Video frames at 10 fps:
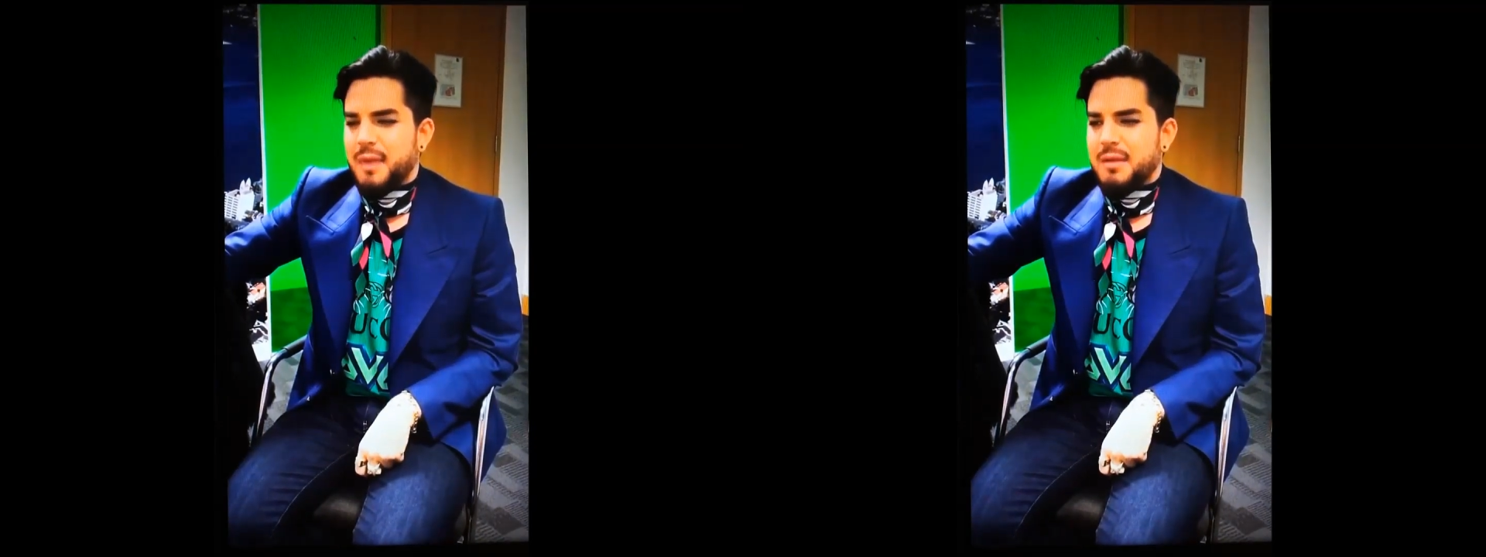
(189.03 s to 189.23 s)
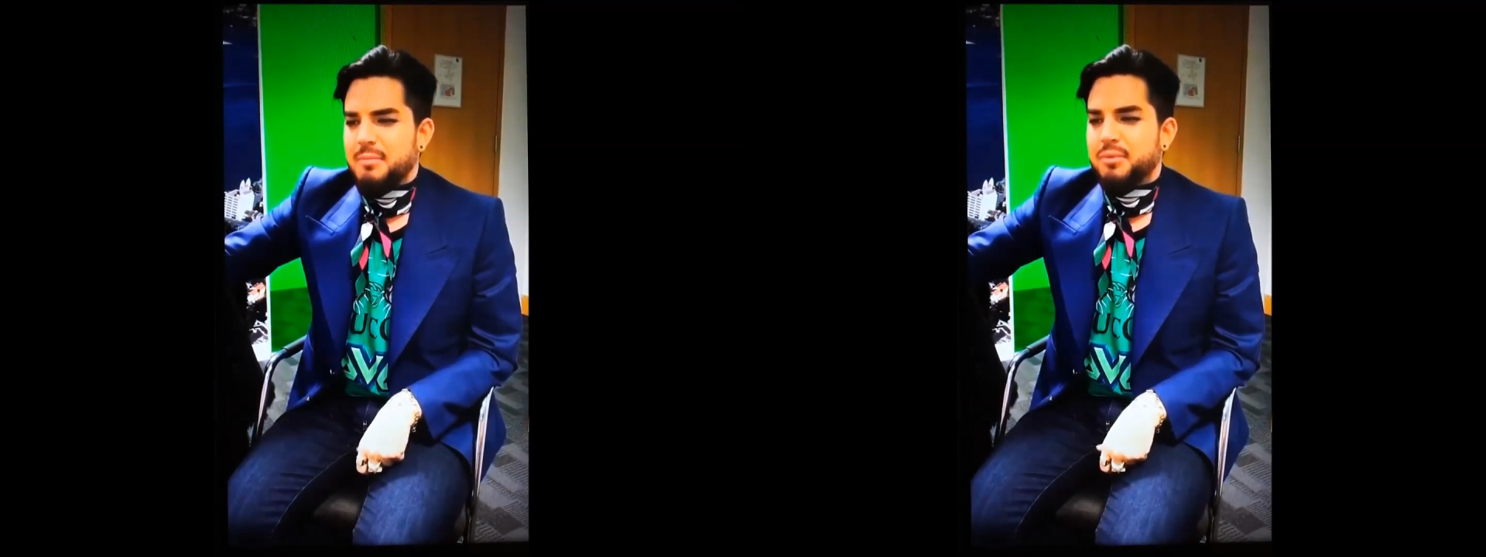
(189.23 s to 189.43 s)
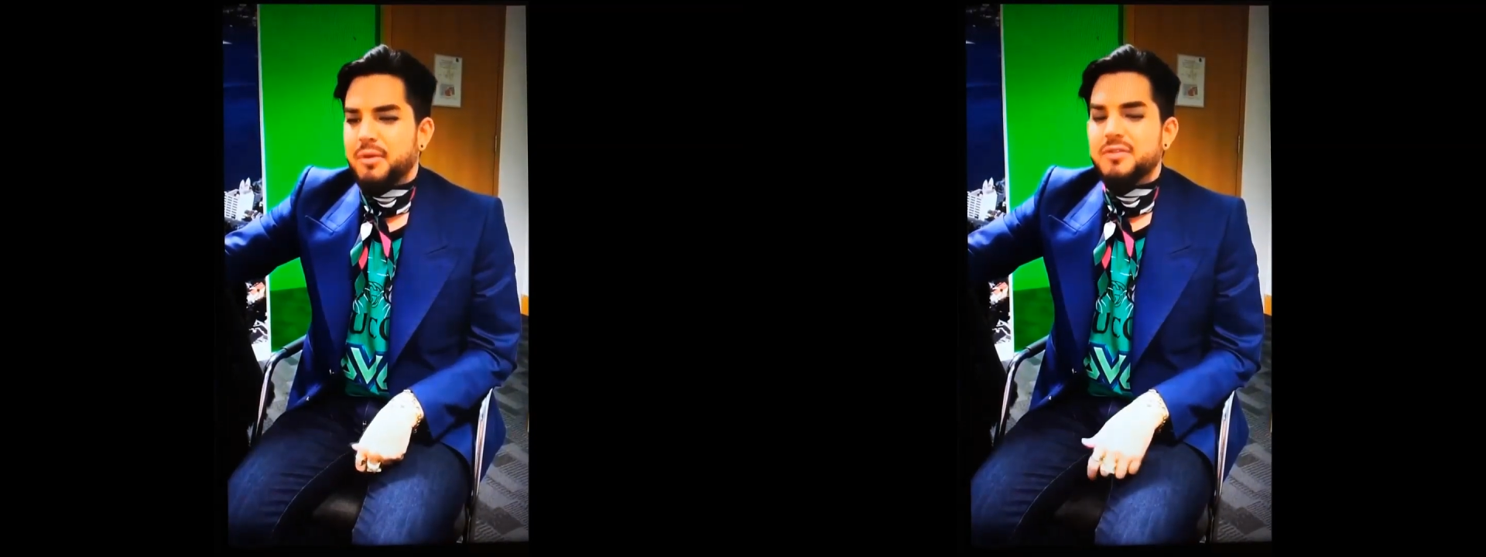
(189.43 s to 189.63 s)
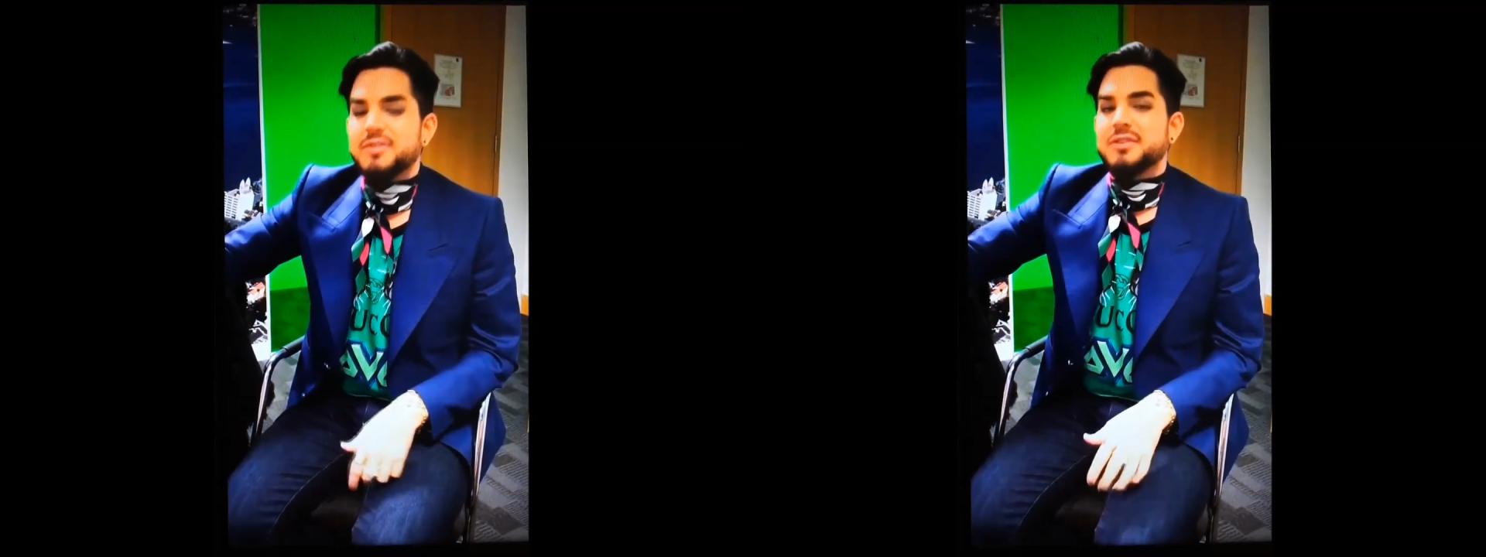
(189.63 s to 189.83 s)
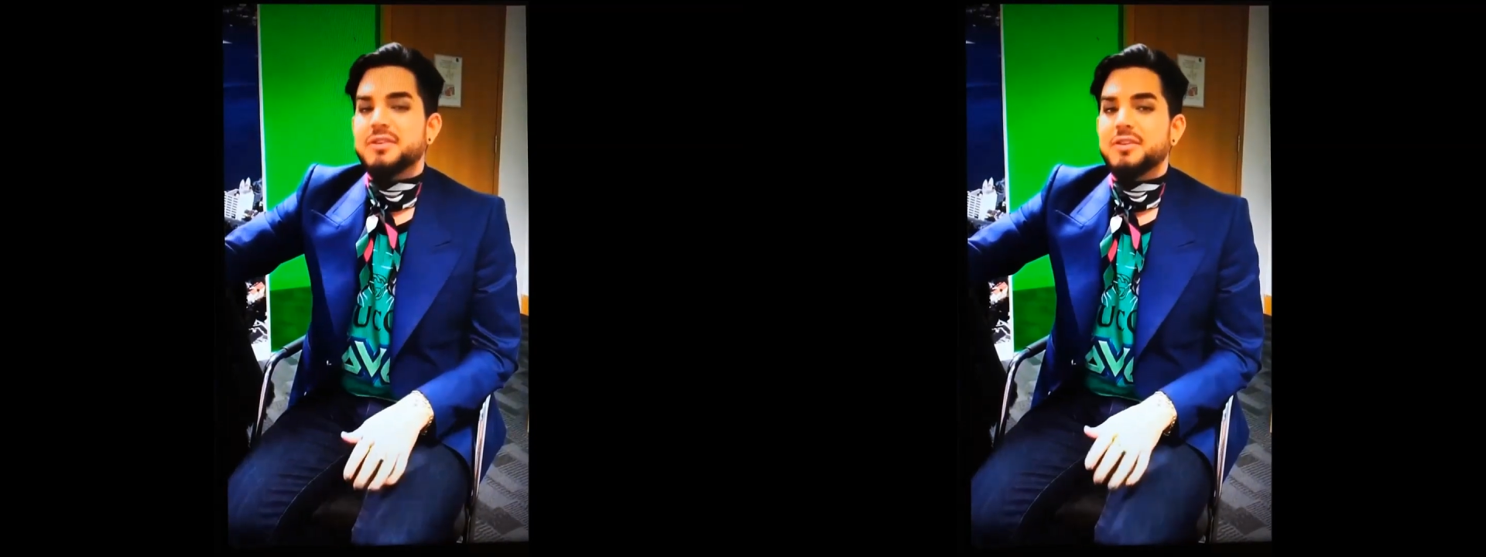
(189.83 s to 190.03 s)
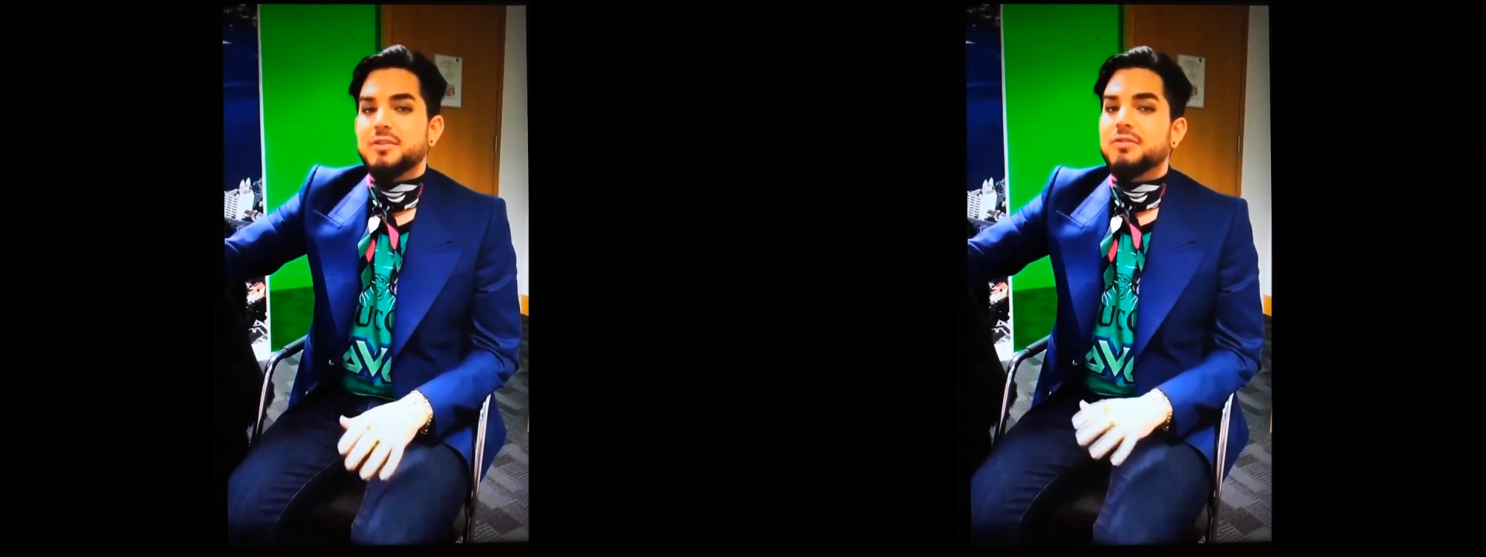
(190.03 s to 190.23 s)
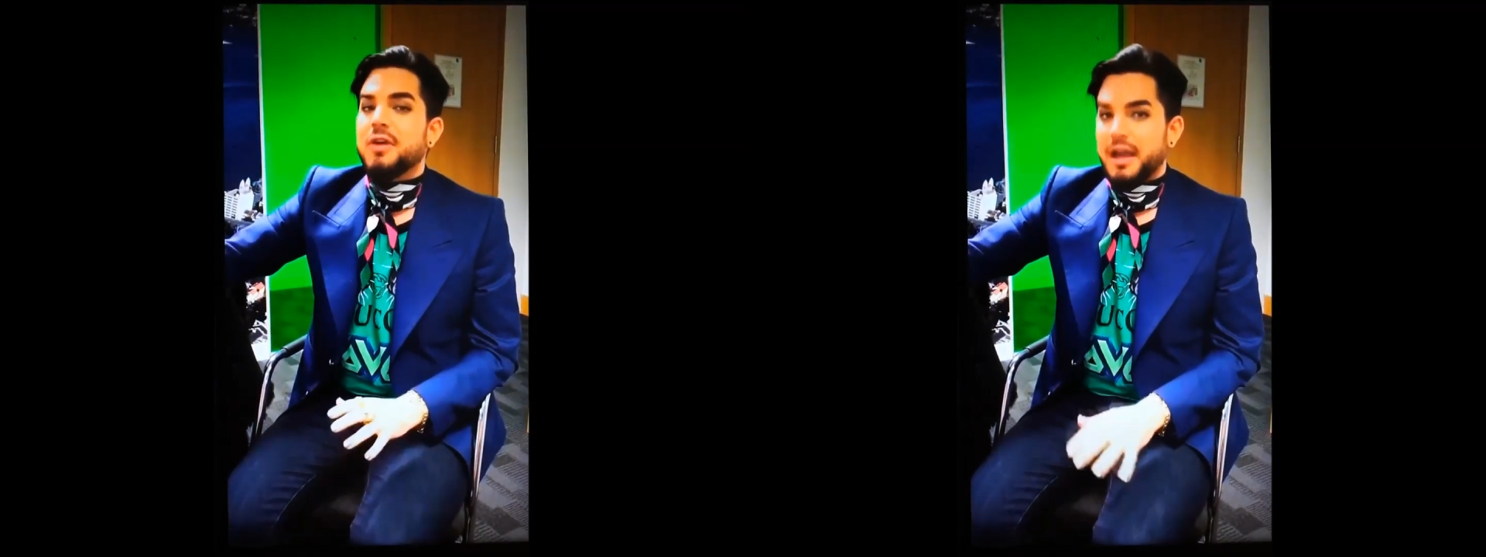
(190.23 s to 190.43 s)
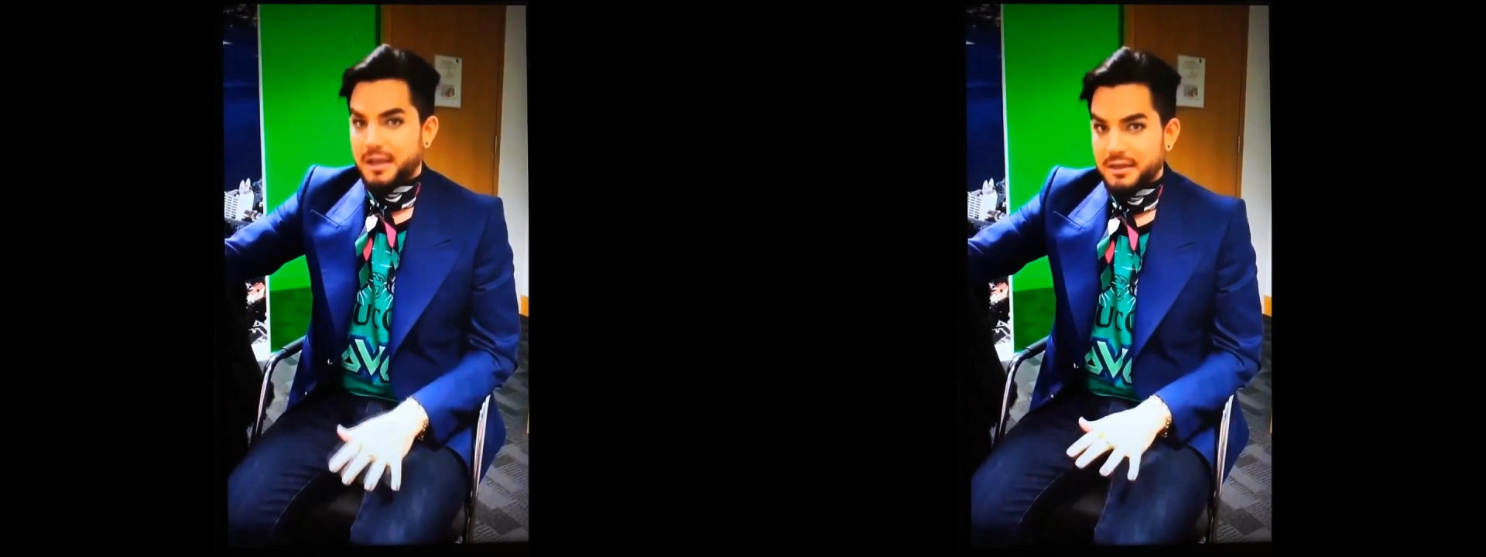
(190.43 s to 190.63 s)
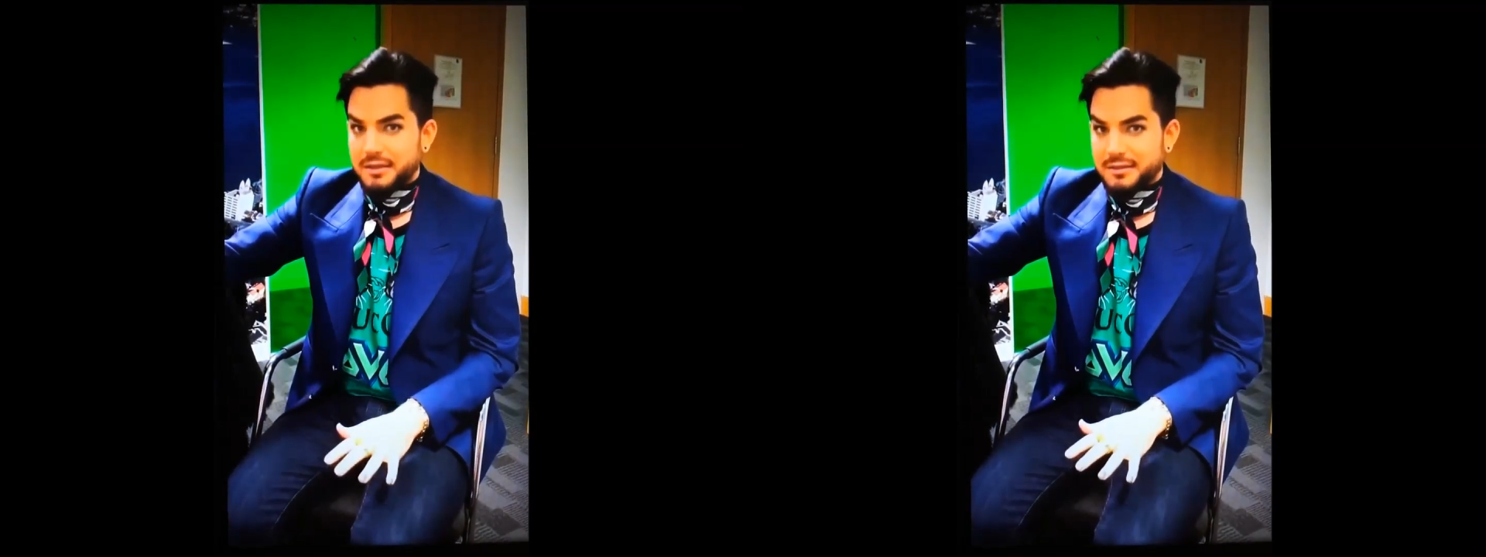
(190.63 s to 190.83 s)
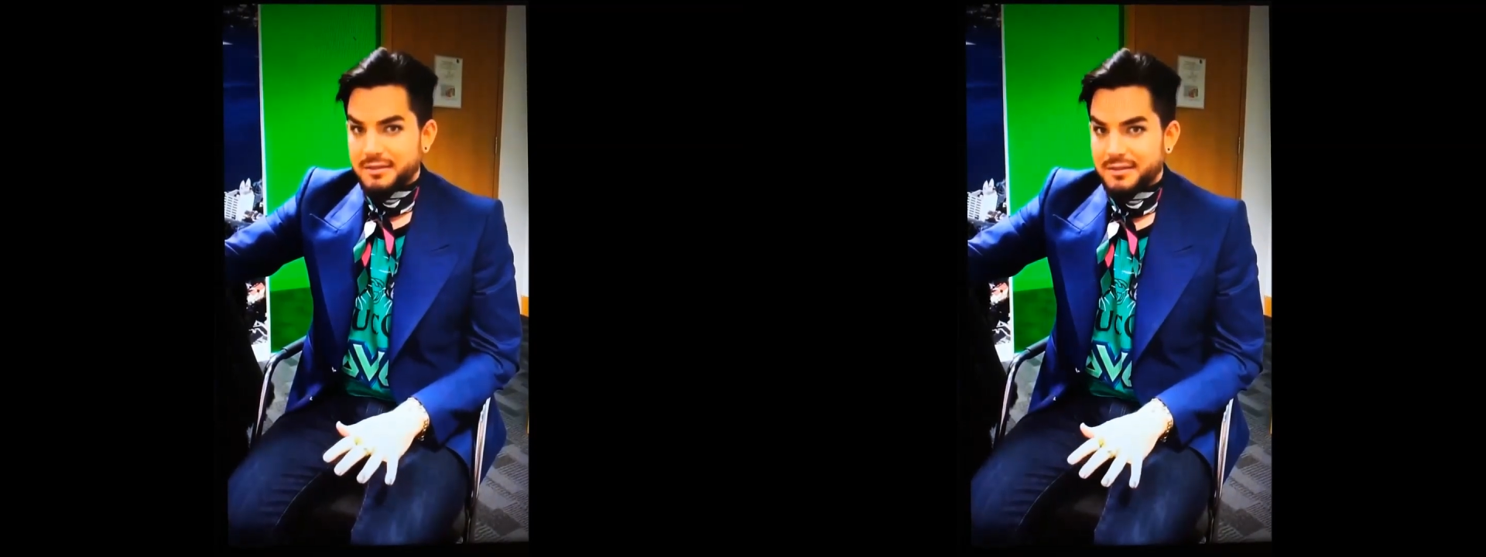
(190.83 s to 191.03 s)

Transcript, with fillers: my brother started crying.